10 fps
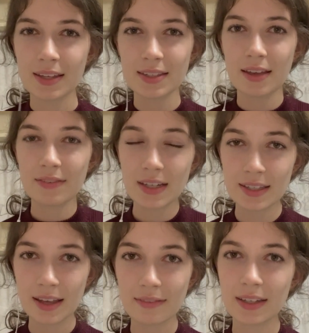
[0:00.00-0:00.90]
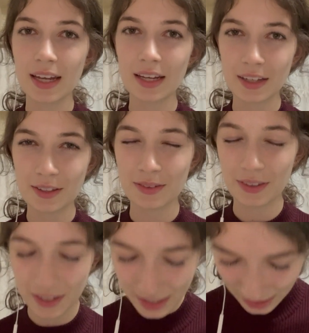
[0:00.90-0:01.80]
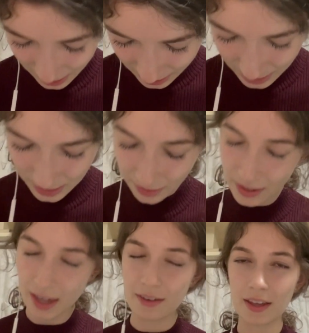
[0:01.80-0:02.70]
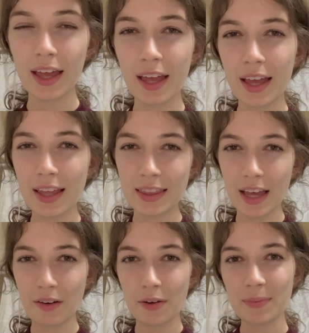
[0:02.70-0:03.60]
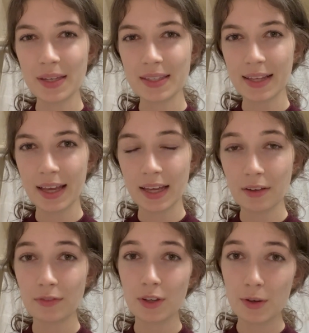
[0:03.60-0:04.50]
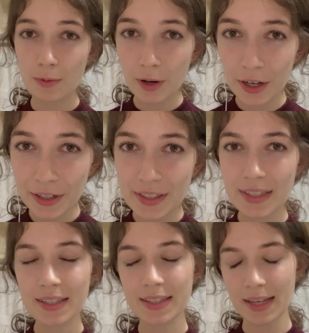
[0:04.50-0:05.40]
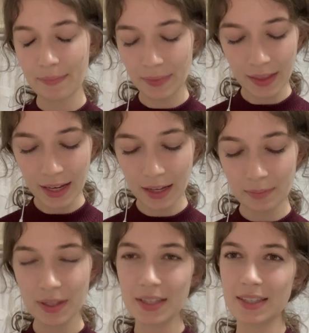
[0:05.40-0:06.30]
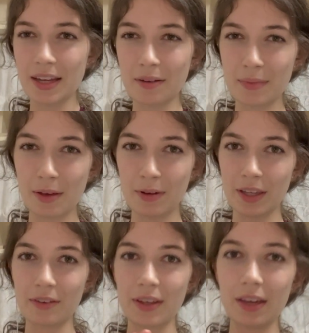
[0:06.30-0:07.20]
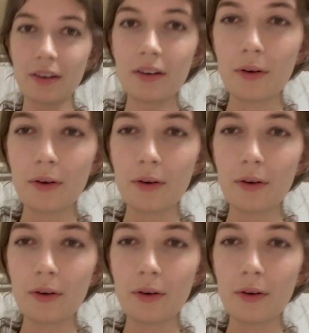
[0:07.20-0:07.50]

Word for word: 77, 82, 13. Yes, okay, okay. Now I'll be saying a few words, the same thing, and please tell me what you hear,